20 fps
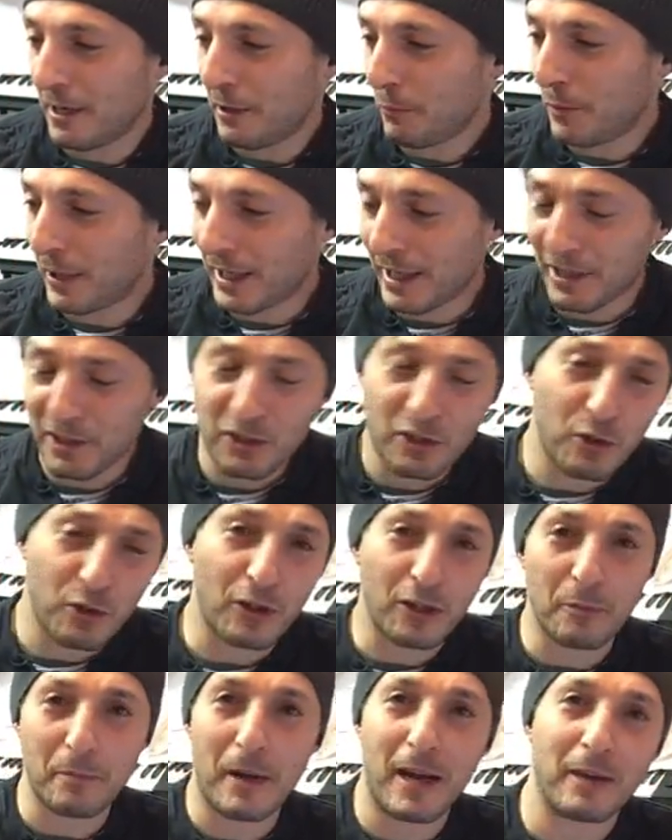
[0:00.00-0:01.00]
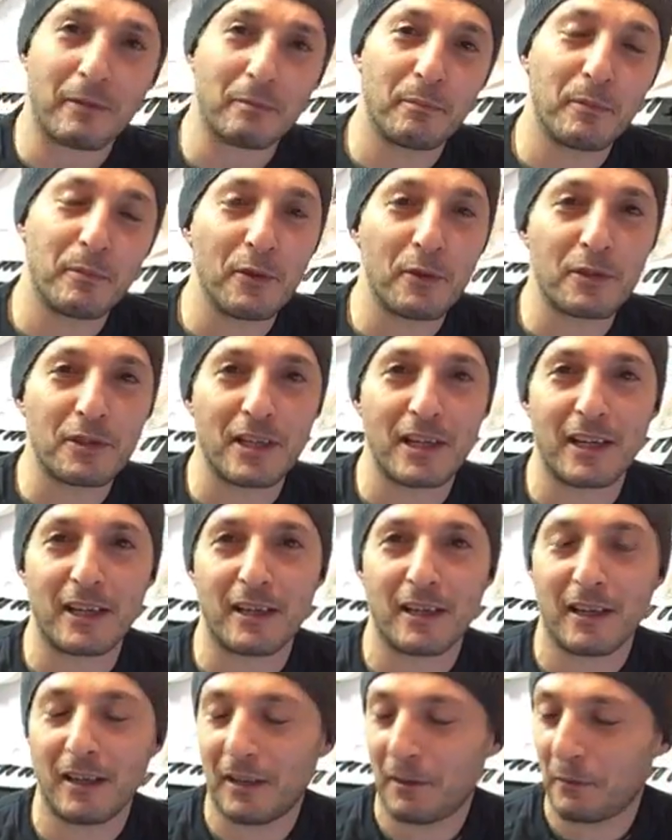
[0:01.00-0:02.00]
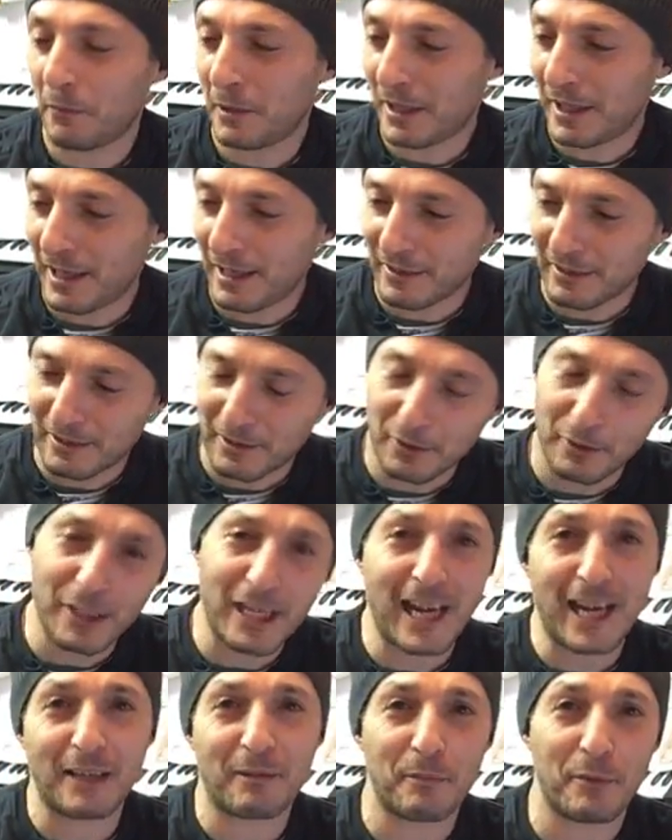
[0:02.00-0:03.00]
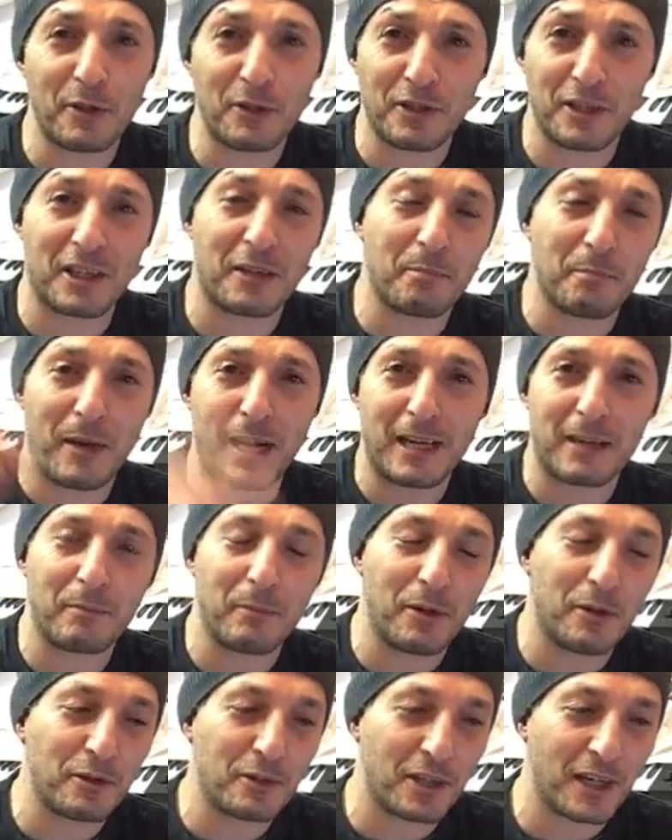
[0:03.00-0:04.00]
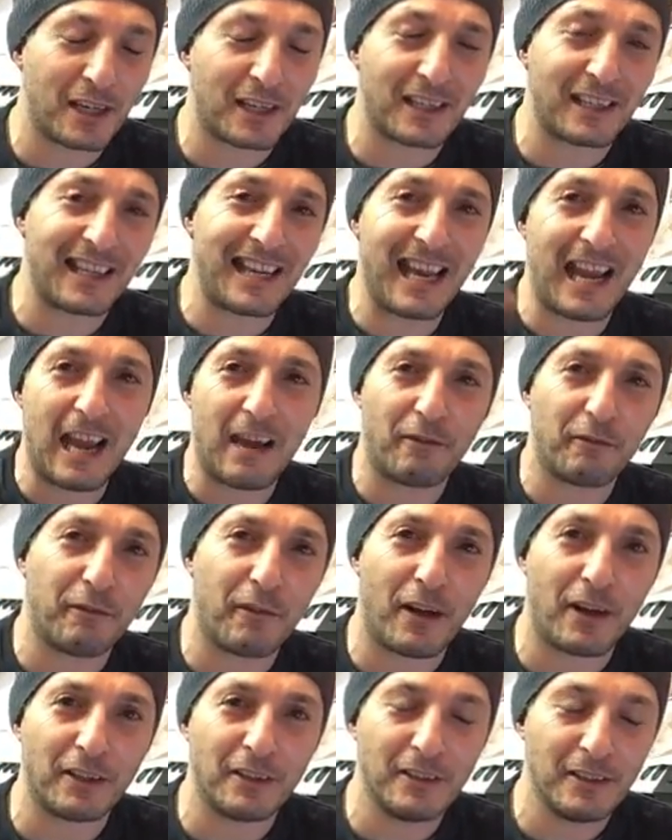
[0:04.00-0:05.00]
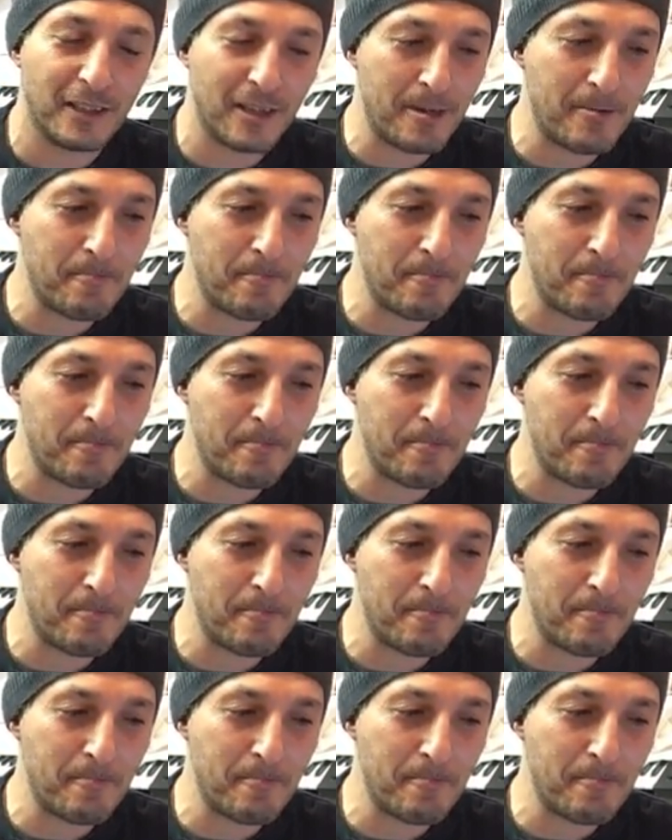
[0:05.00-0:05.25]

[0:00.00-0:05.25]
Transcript: we can talk about music, we can create music, make music, and have fun,